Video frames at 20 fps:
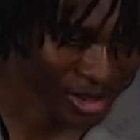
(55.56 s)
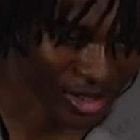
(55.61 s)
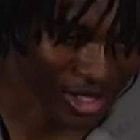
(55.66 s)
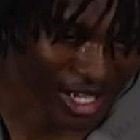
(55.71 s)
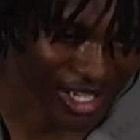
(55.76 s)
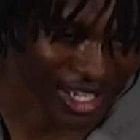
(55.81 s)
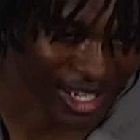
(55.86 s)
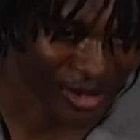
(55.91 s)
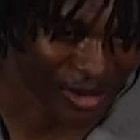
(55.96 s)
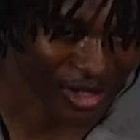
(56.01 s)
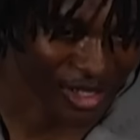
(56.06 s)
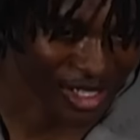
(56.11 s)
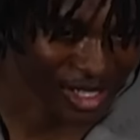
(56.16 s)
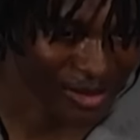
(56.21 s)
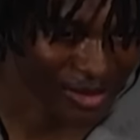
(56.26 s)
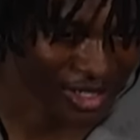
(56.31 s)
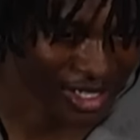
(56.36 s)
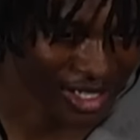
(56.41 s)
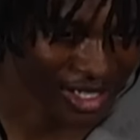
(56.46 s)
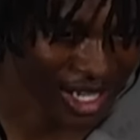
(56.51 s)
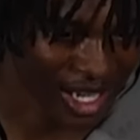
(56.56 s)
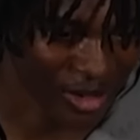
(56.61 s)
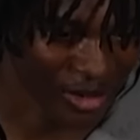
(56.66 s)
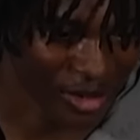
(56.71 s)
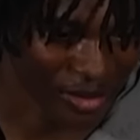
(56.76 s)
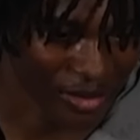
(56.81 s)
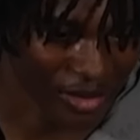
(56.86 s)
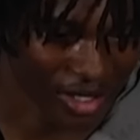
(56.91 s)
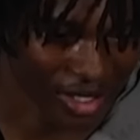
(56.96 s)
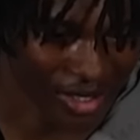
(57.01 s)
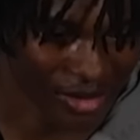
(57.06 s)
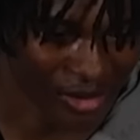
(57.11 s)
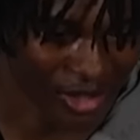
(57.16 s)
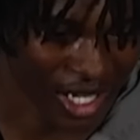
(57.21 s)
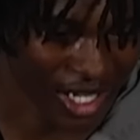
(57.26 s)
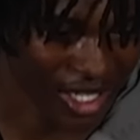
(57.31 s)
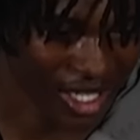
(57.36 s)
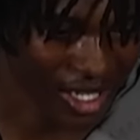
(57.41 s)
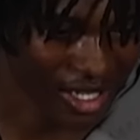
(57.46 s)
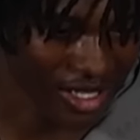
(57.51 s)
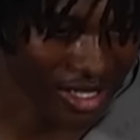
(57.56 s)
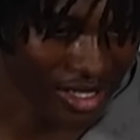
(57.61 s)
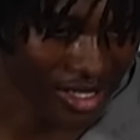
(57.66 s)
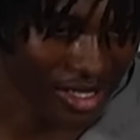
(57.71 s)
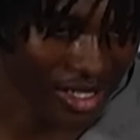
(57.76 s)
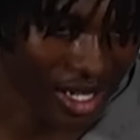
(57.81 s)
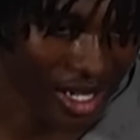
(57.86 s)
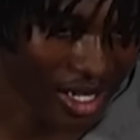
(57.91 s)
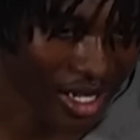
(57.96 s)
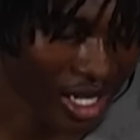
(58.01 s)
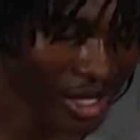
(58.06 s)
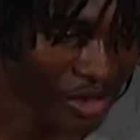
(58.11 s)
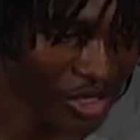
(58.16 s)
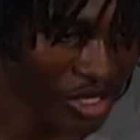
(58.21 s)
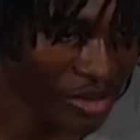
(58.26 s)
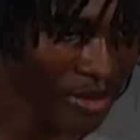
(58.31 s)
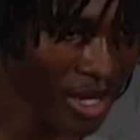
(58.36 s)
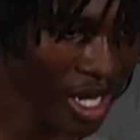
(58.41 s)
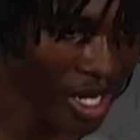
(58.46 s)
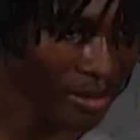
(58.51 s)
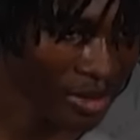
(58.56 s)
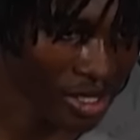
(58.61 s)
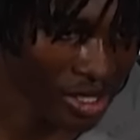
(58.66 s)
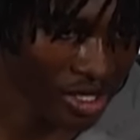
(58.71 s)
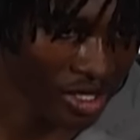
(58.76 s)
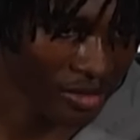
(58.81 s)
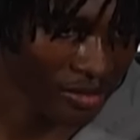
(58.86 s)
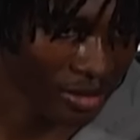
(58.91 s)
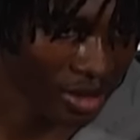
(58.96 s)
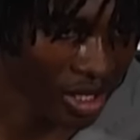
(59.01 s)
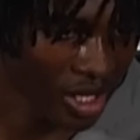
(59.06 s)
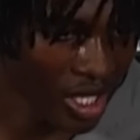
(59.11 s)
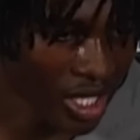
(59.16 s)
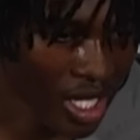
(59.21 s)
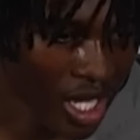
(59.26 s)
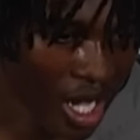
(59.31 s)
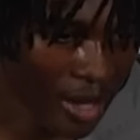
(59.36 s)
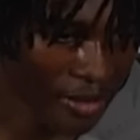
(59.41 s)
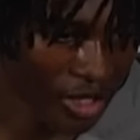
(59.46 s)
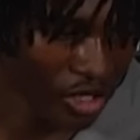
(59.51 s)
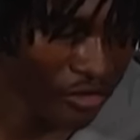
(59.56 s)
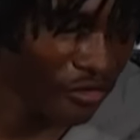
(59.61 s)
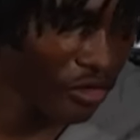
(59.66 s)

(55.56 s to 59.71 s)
know, I can't really explain that one, but when I came to the sideline, I was just mad at myself. But, I mean, it's